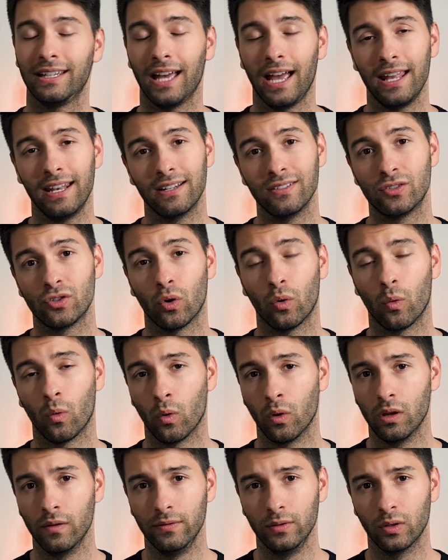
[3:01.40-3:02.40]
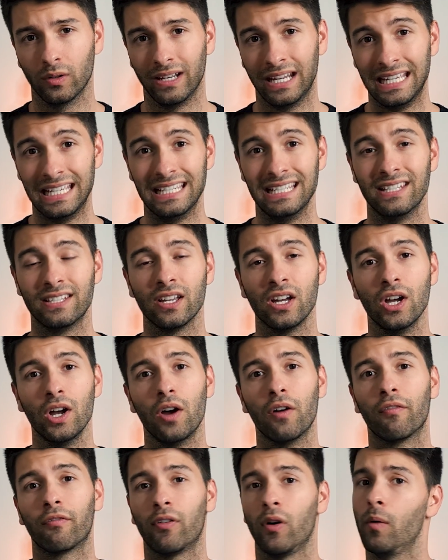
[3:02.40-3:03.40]
cater to all of your needs
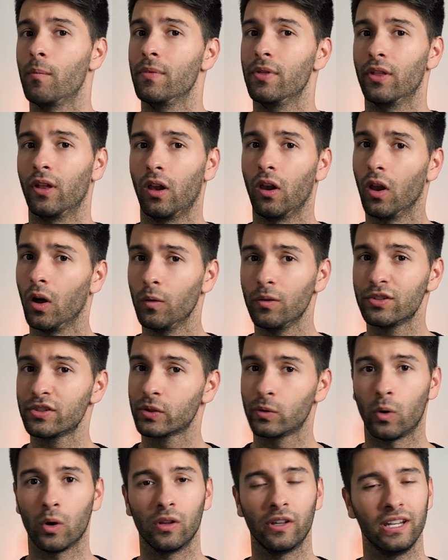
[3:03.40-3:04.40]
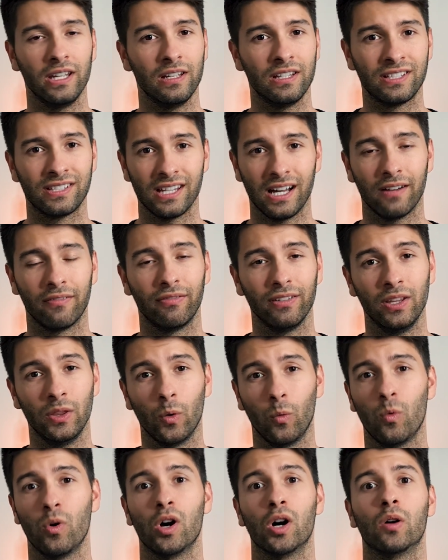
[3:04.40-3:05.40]
from the lowest quality stuff in
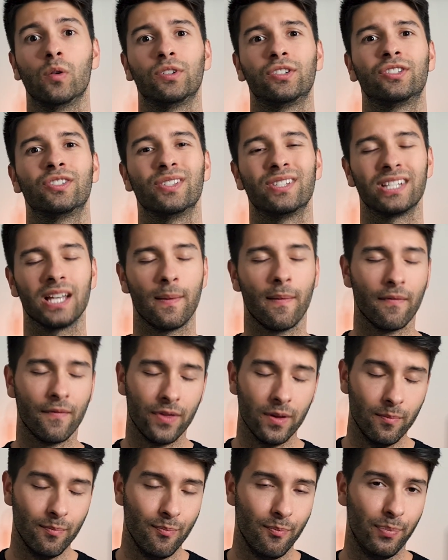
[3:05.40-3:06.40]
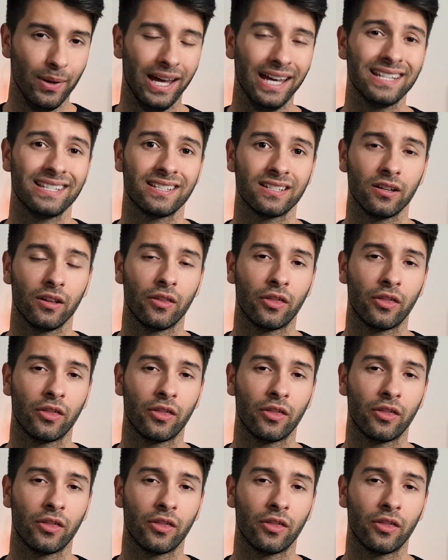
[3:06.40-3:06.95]
the world to some of the best